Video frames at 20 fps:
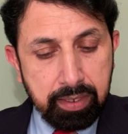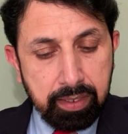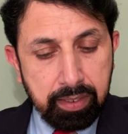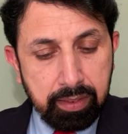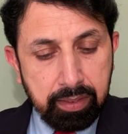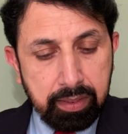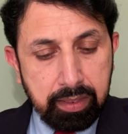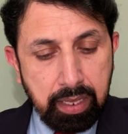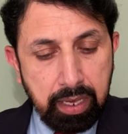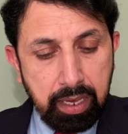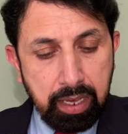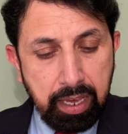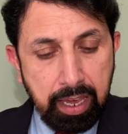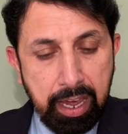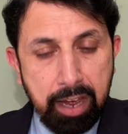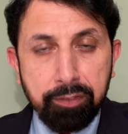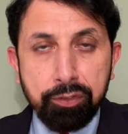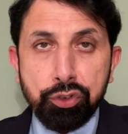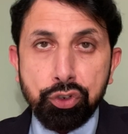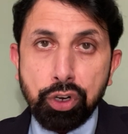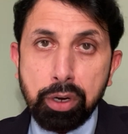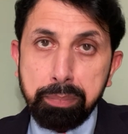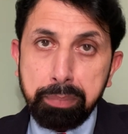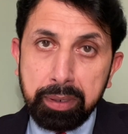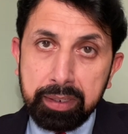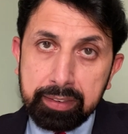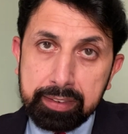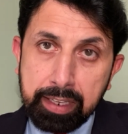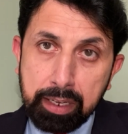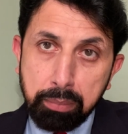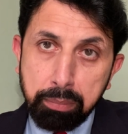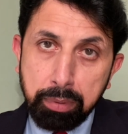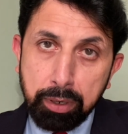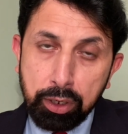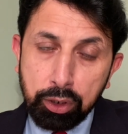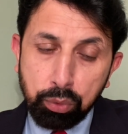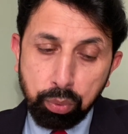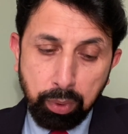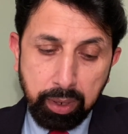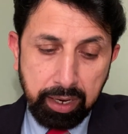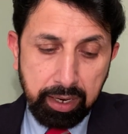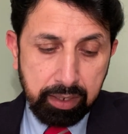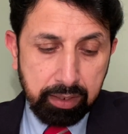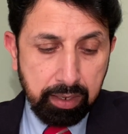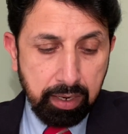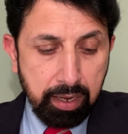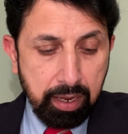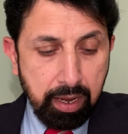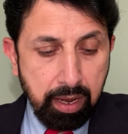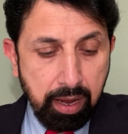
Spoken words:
they have tripled their birth weight.